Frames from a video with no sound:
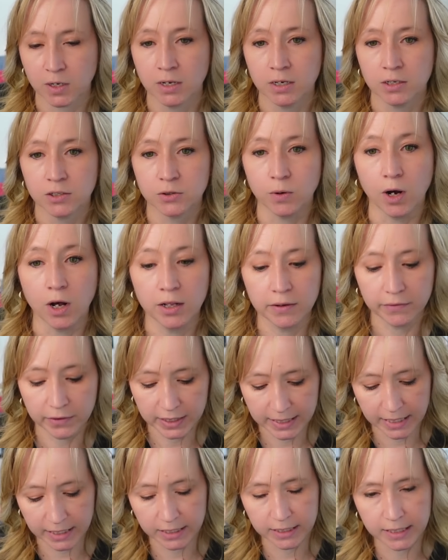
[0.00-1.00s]
So all these
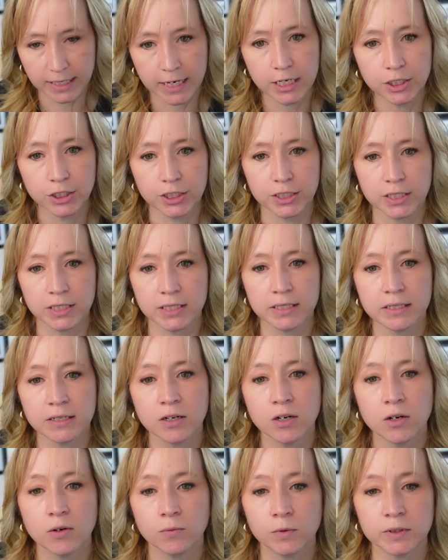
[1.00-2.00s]
annotations
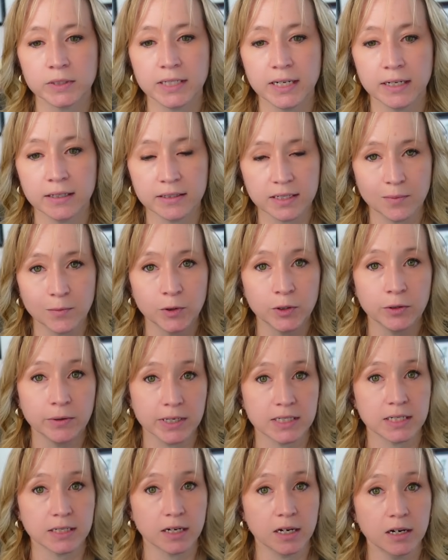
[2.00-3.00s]
will tell someone who has
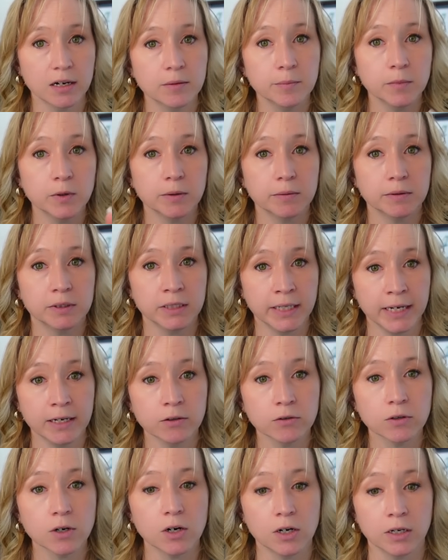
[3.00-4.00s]
to come
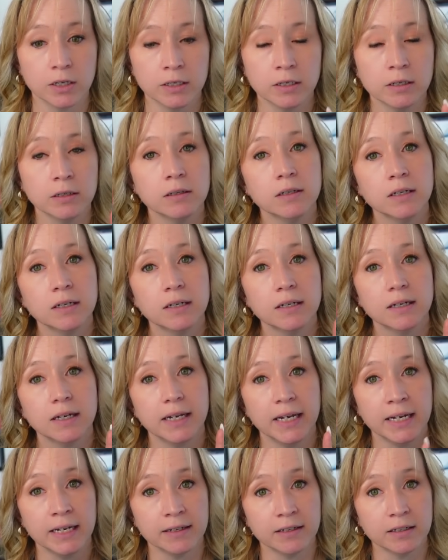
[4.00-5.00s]
later on
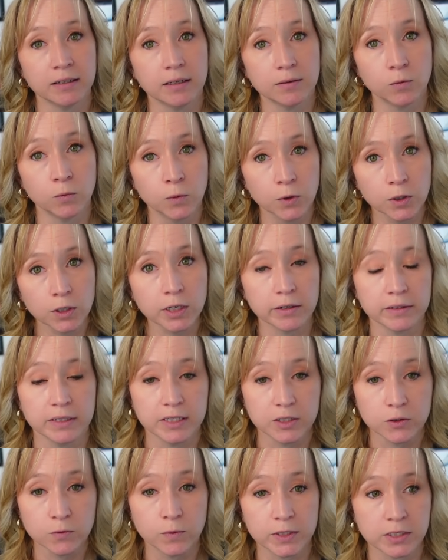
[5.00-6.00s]
and work on
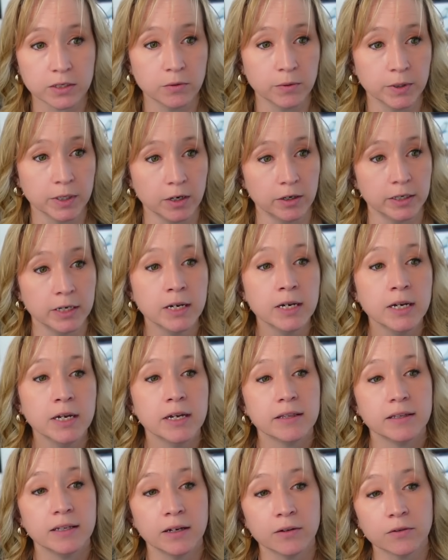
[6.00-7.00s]
this what's going on.
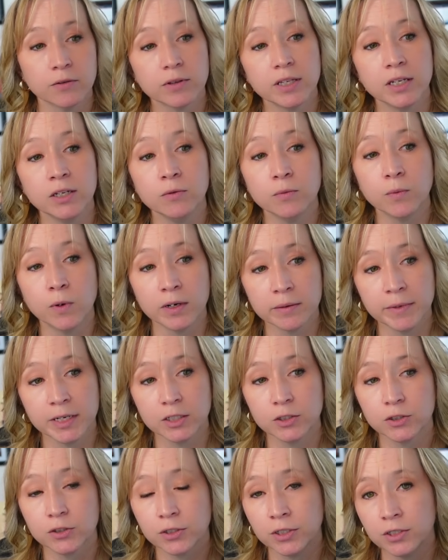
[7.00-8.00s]
The other thing you want to make
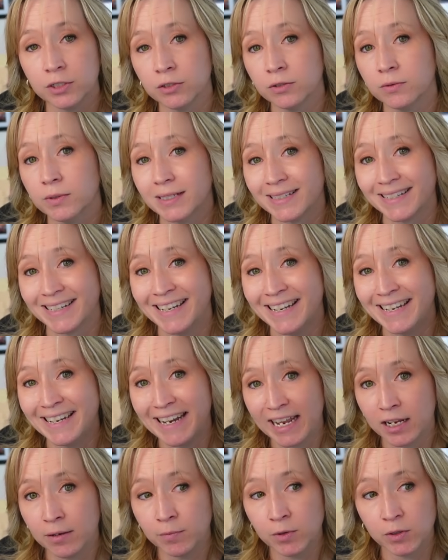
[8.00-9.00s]
sure you do is
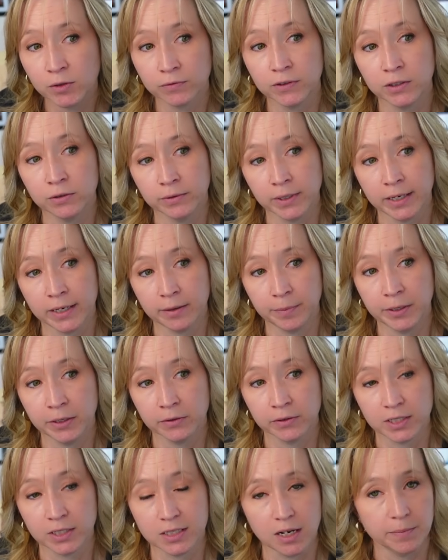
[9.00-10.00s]
name your flow right up here at
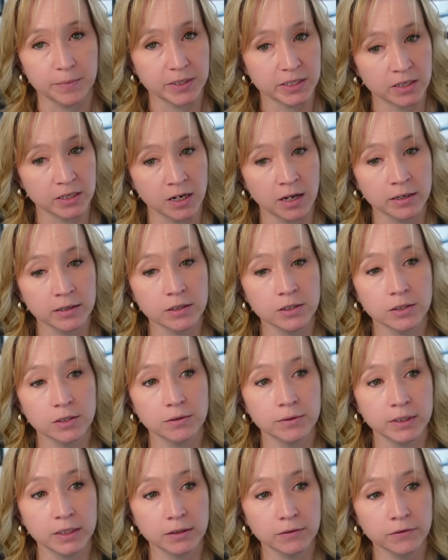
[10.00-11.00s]
the top. It's not
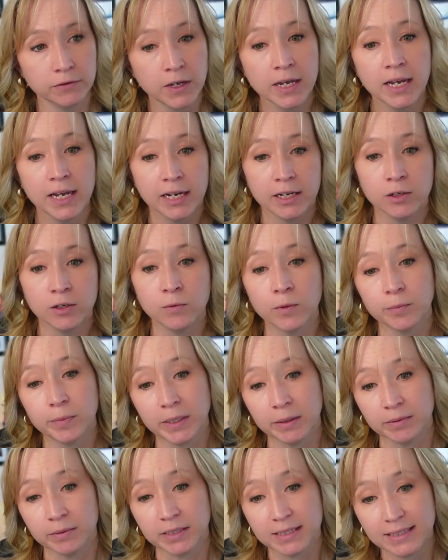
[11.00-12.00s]
intuitive, and you won't be
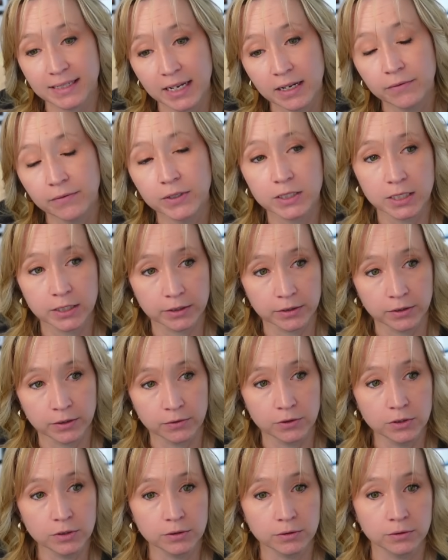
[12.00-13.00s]
able to save it until you
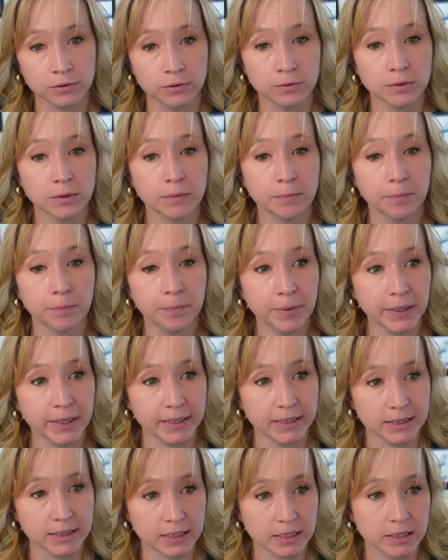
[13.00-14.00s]
do,
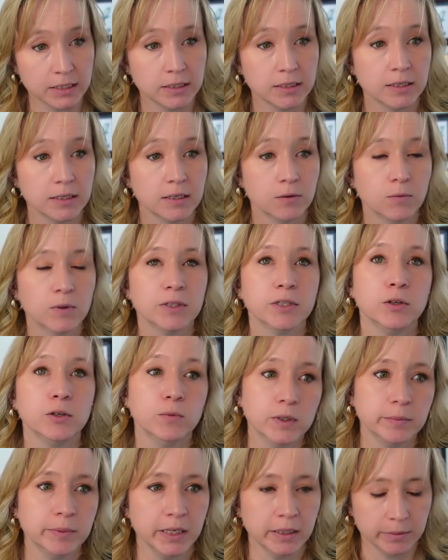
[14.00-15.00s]
but, well, you
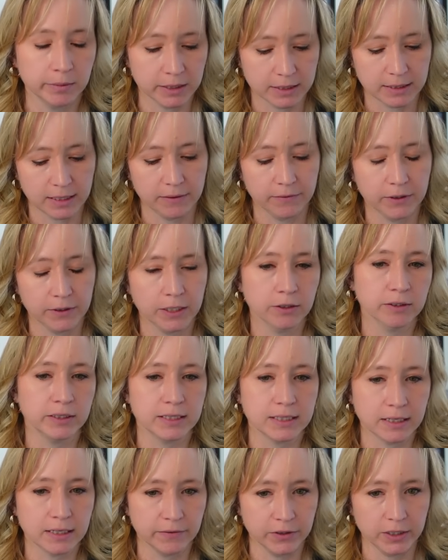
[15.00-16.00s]
will be able to save it. Here, let's
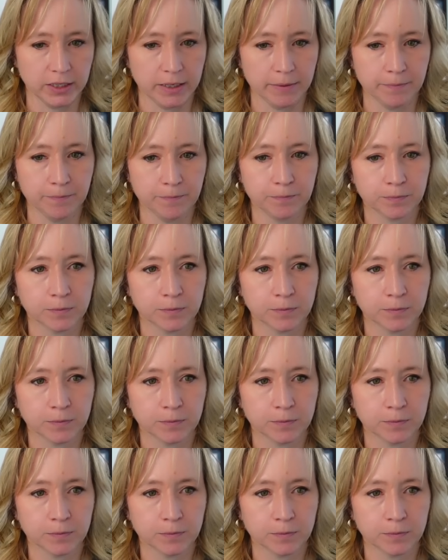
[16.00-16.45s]
give it a name.